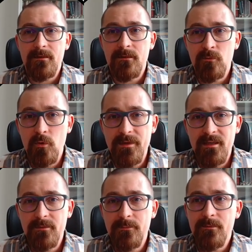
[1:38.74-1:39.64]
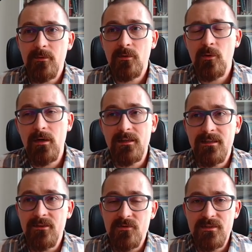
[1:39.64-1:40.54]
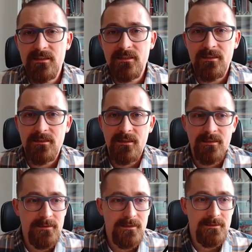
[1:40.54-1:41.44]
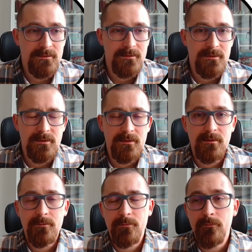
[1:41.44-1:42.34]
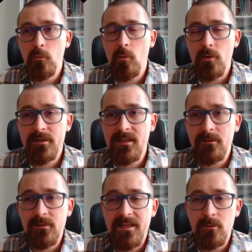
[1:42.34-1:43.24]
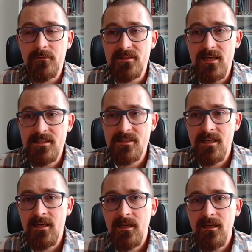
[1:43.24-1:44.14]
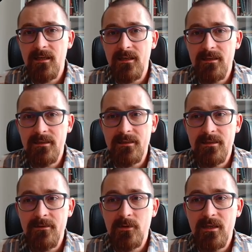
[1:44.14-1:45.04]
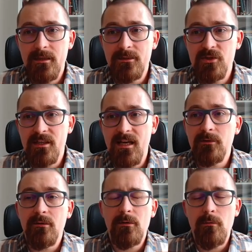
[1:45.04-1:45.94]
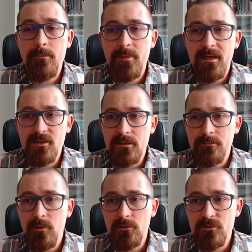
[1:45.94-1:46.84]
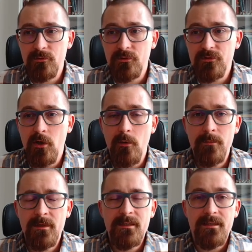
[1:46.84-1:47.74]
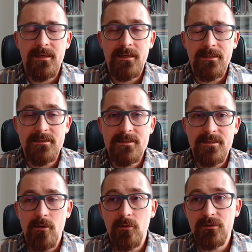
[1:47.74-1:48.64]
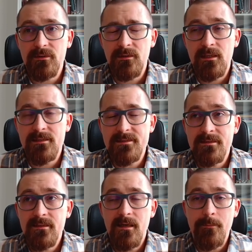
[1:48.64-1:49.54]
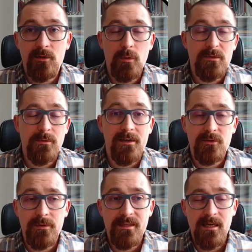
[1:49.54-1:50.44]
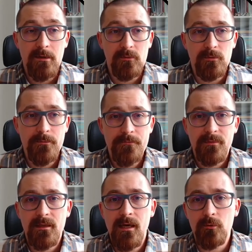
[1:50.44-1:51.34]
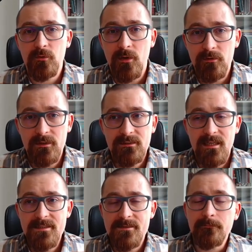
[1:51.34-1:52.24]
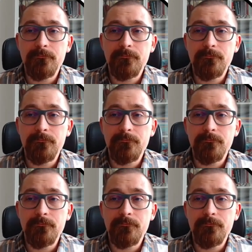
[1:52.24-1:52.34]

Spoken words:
grouping people who are interested in working and playing with SAS. You can check out our webpage at polsuk.com and see all the details about what we are doing, how to contact us.